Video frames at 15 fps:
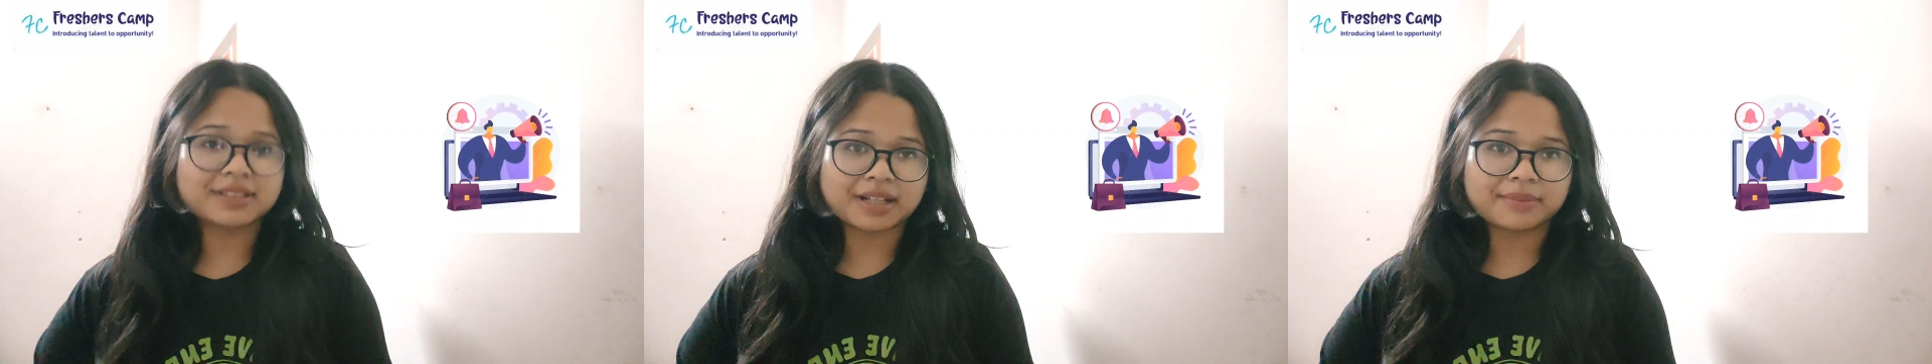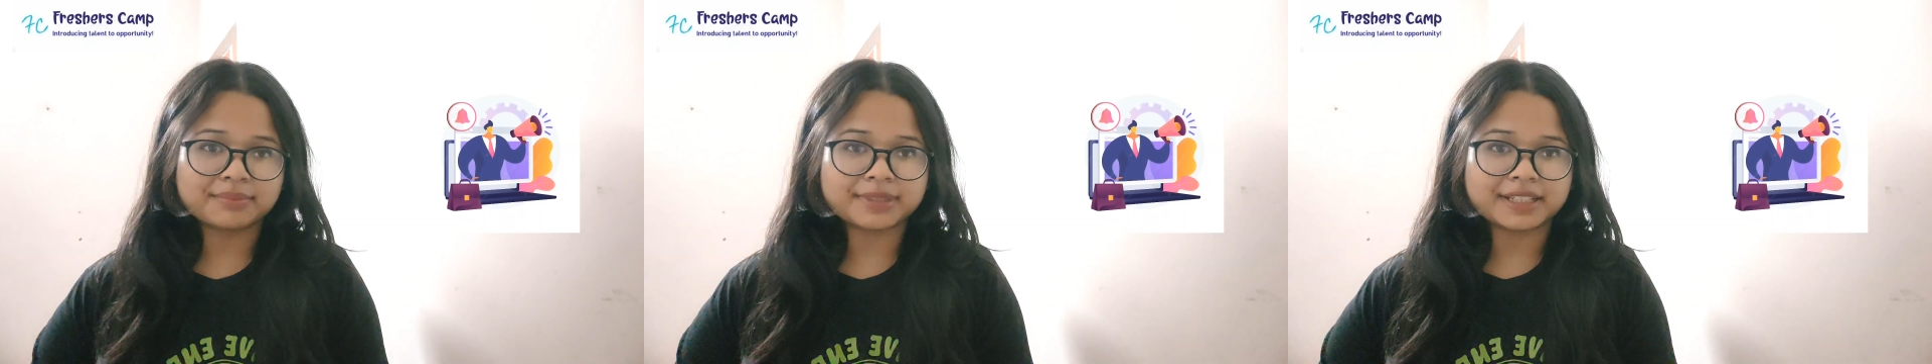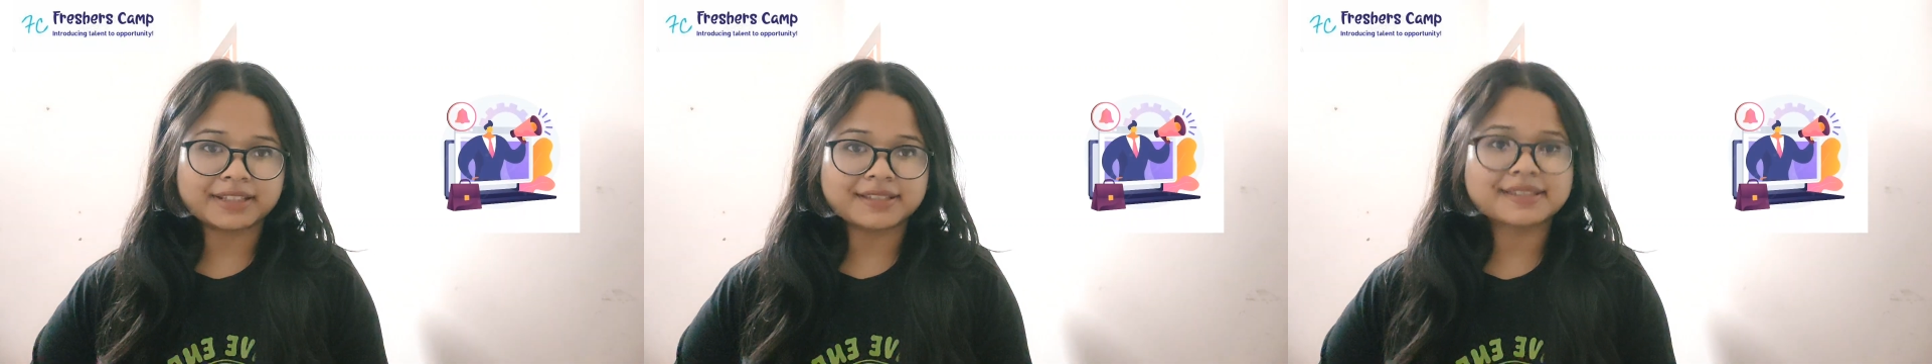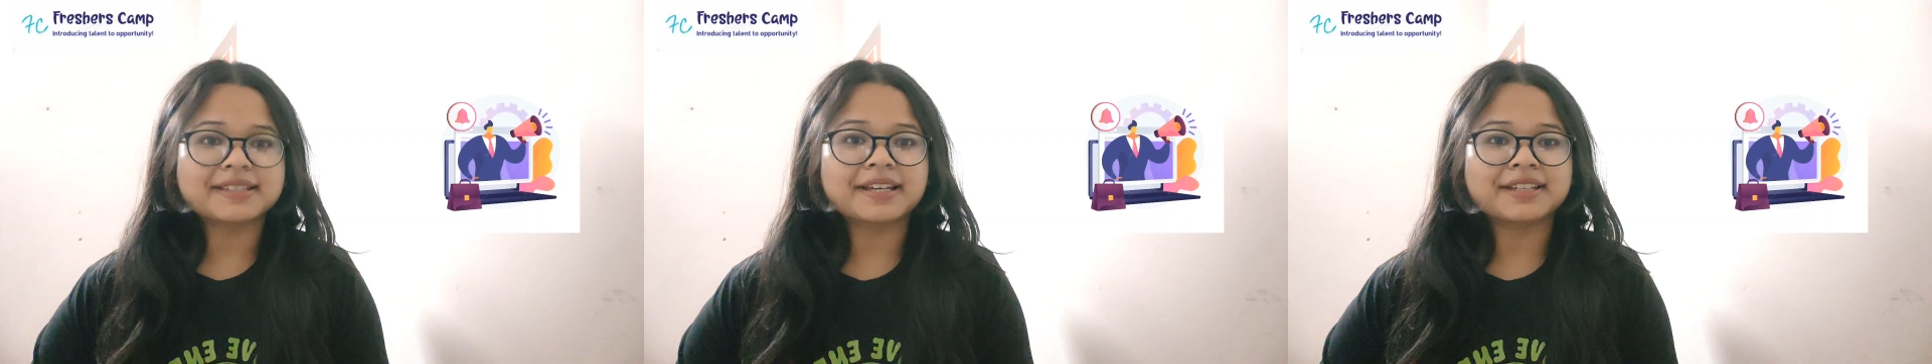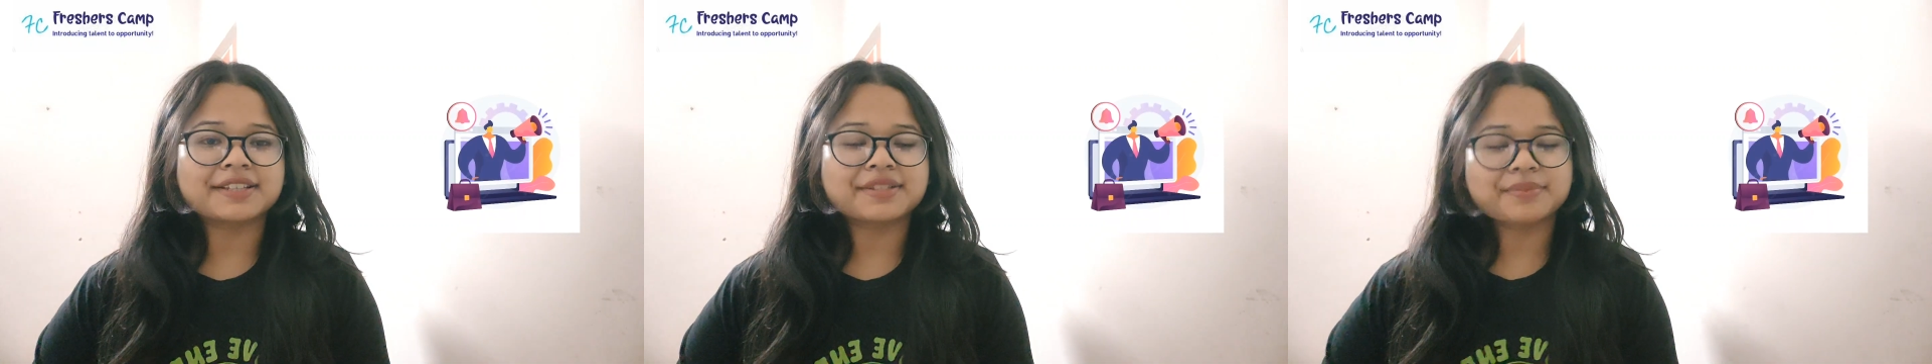companies,
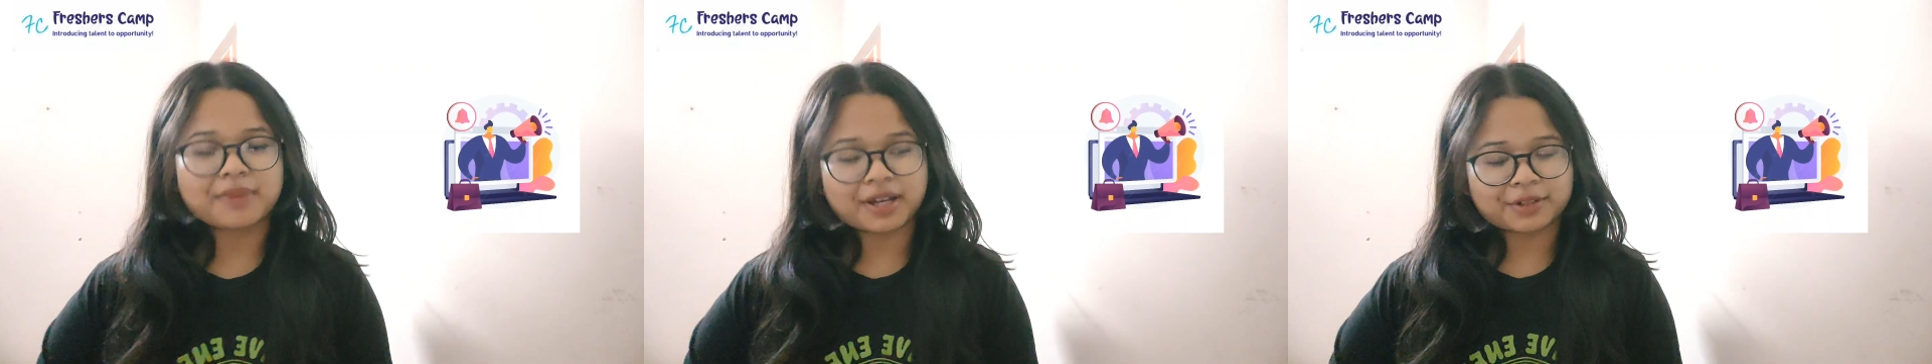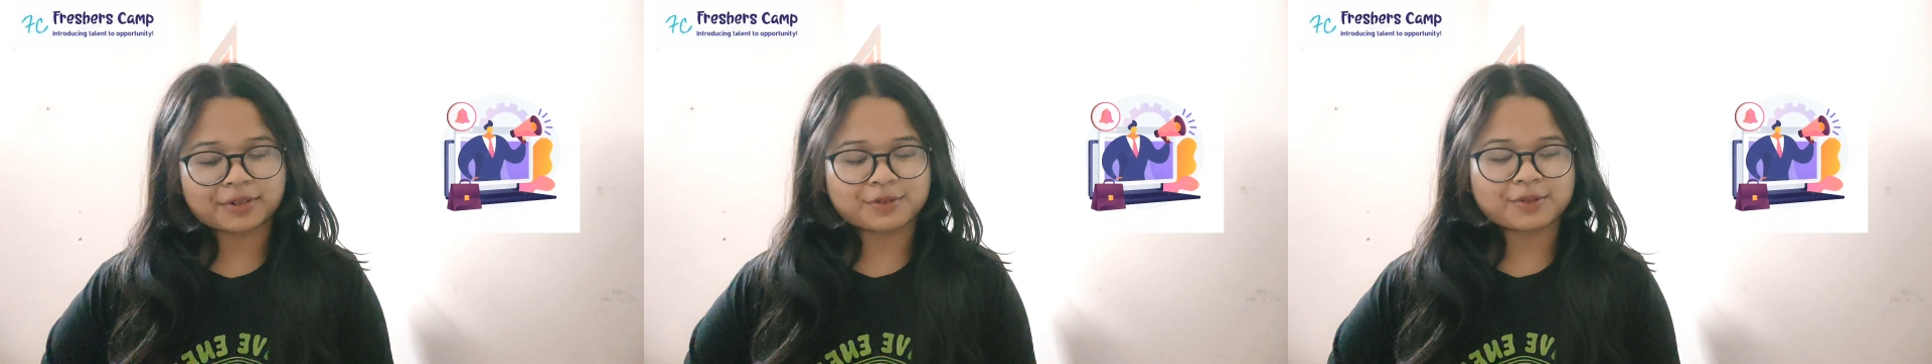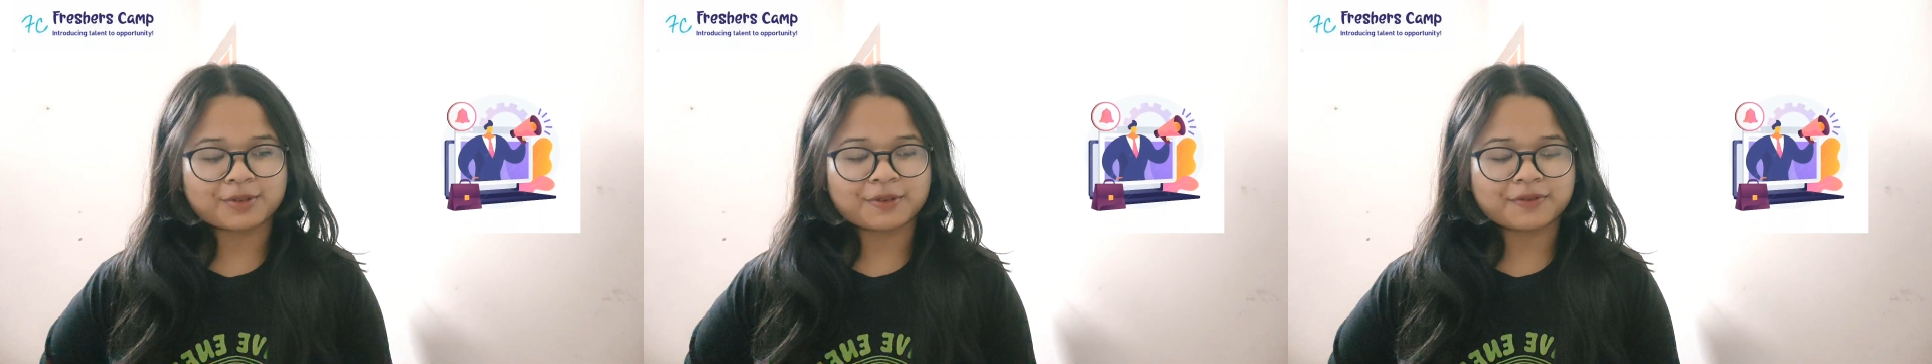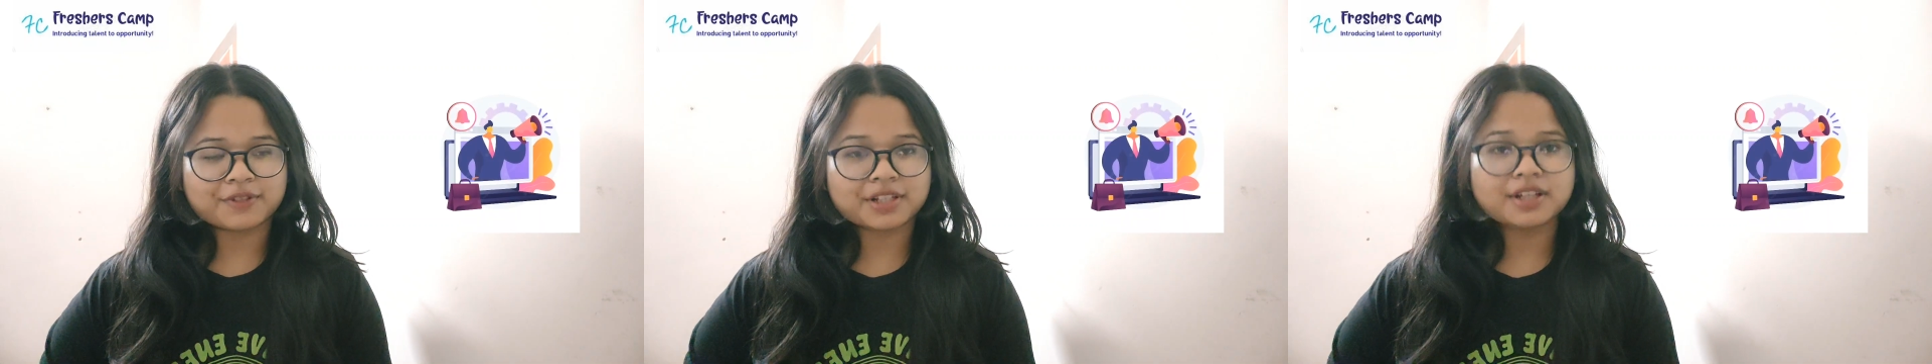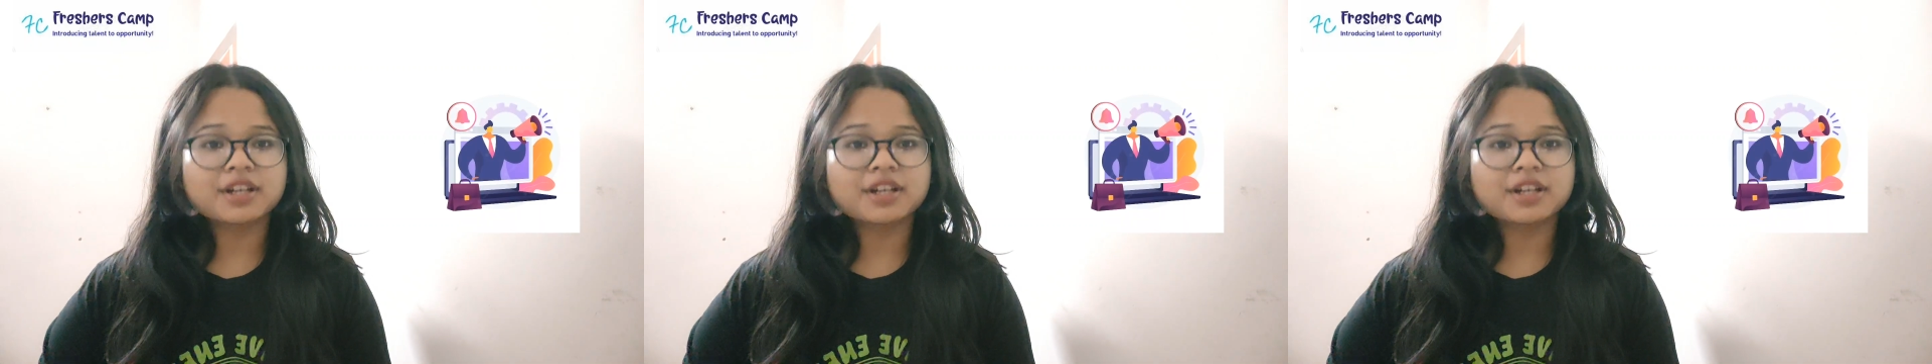that is Microsoft.